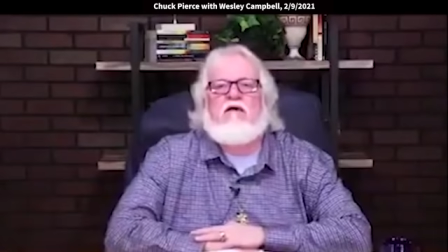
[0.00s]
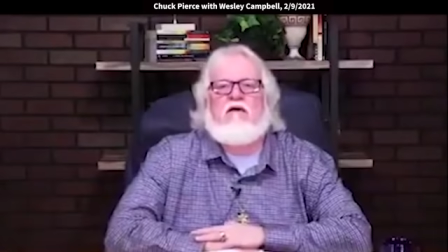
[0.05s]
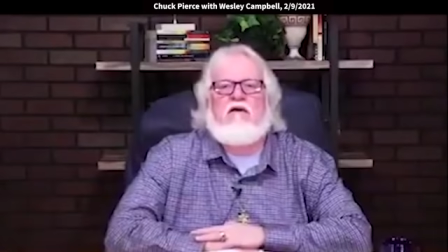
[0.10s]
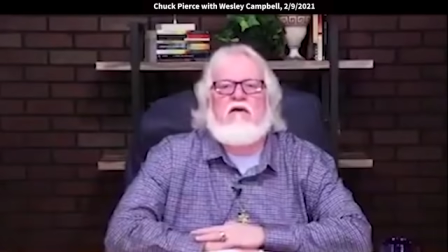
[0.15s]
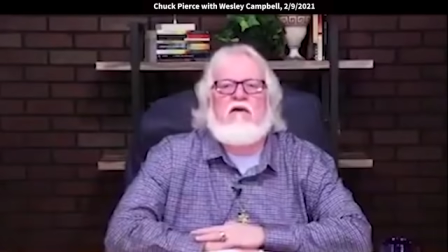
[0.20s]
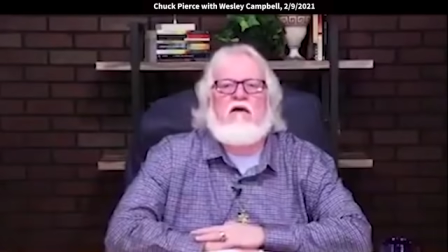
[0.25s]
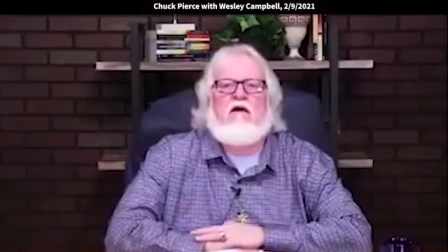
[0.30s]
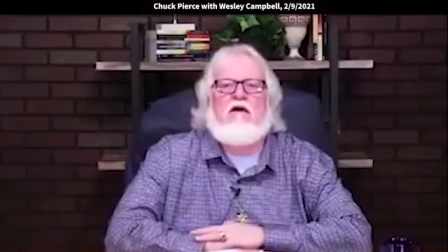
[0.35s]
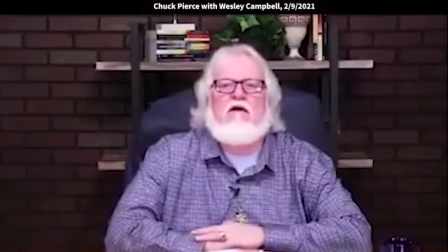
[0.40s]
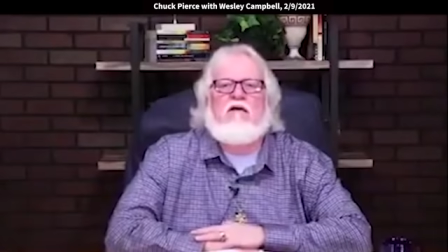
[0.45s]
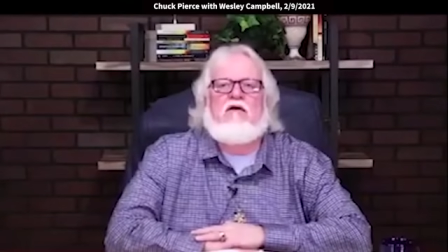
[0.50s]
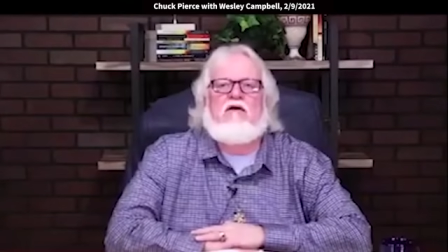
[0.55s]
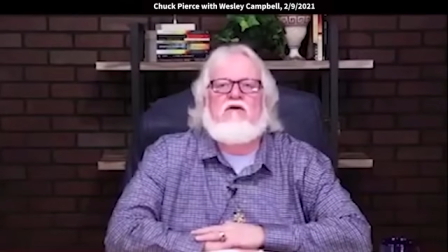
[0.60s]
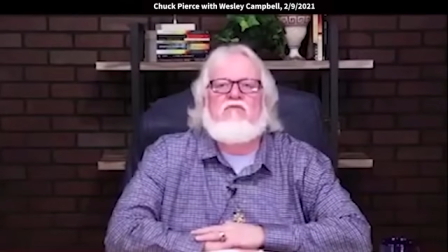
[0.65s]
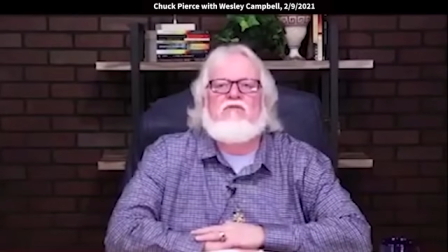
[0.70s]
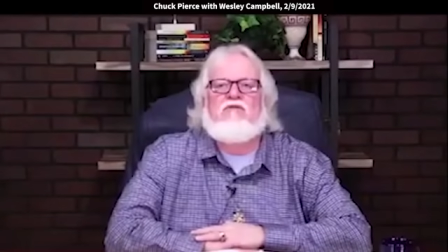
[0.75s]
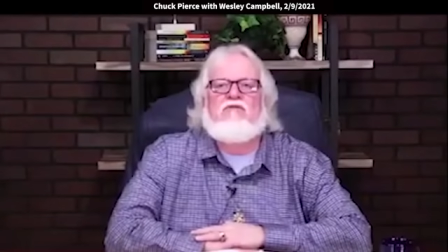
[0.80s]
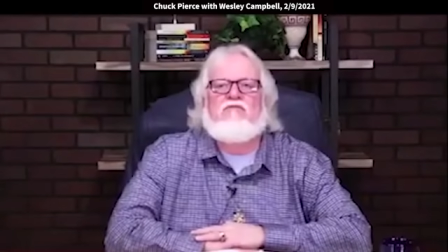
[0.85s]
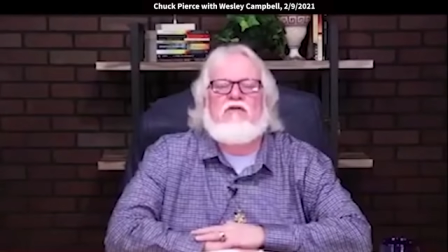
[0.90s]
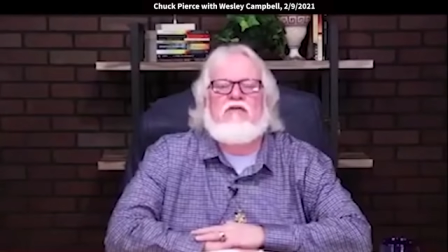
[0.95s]
a lot of
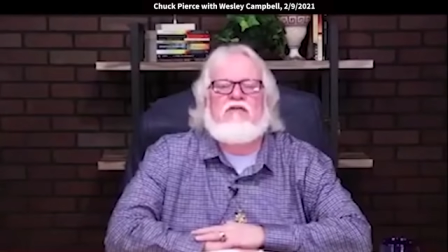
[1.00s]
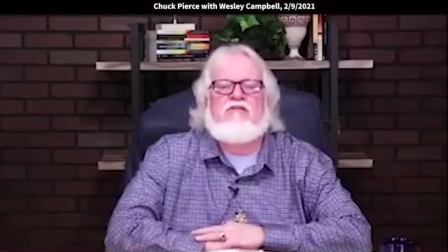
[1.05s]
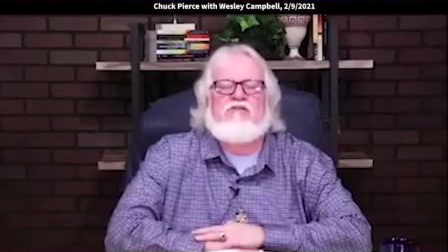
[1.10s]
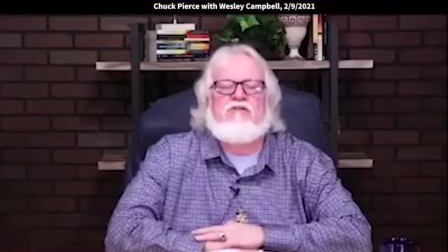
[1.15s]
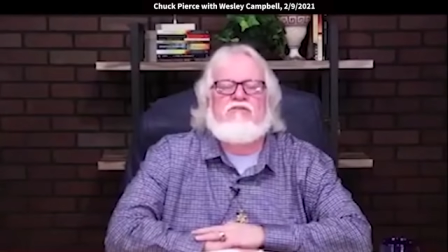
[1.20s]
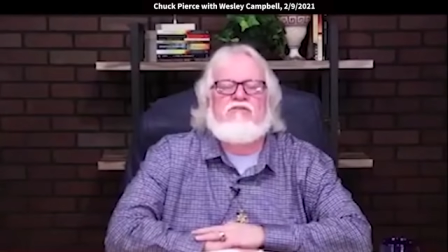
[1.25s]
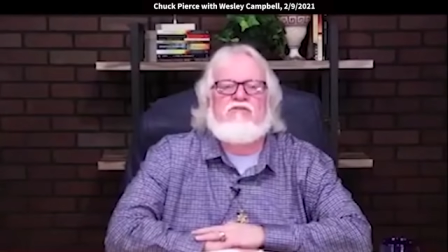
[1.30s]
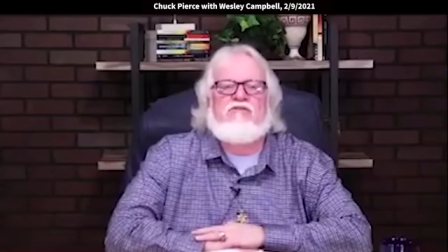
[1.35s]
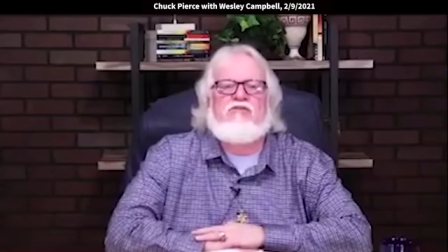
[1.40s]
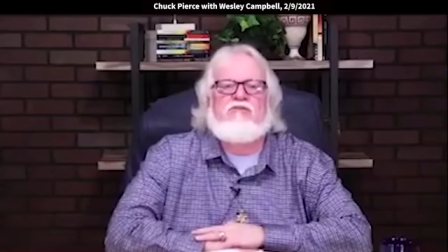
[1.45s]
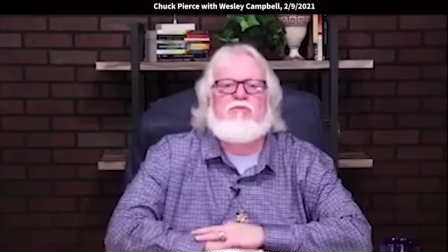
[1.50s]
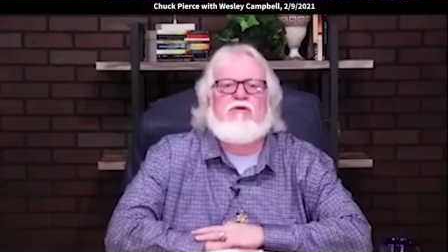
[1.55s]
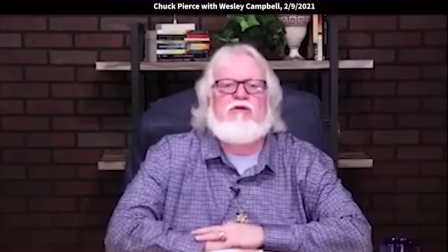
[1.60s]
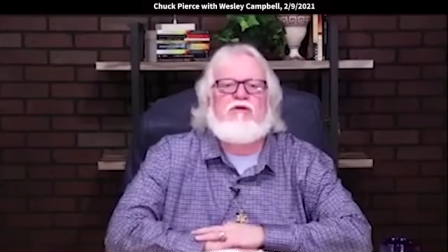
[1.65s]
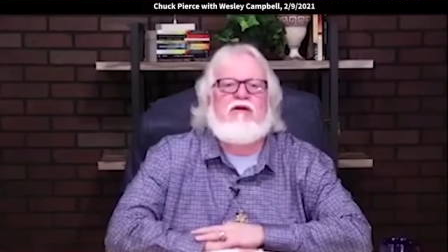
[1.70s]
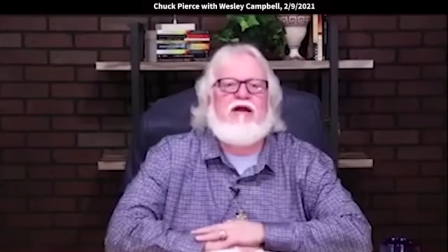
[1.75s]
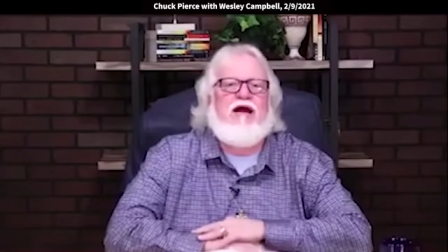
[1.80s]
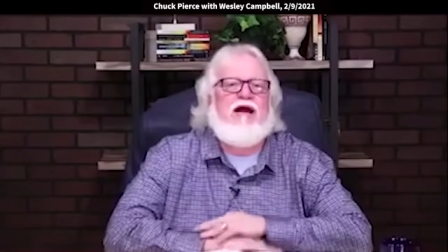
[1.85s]
the things of the Spirit.